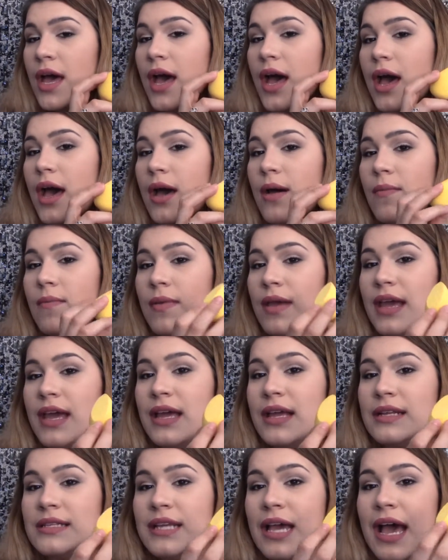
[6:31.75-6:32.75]
Um,
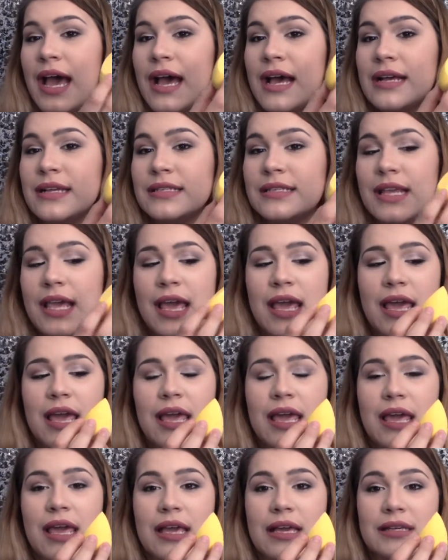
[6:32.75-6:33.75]
it has
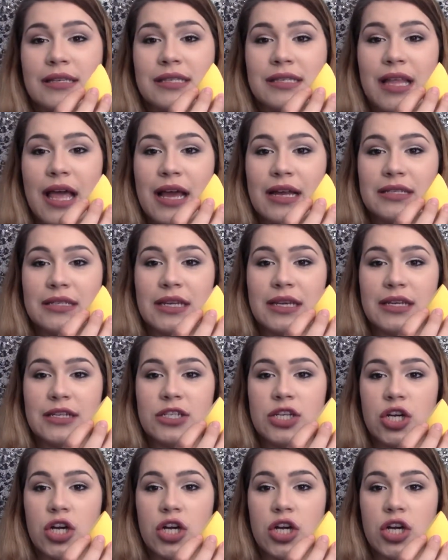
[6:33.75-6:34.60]
a slanted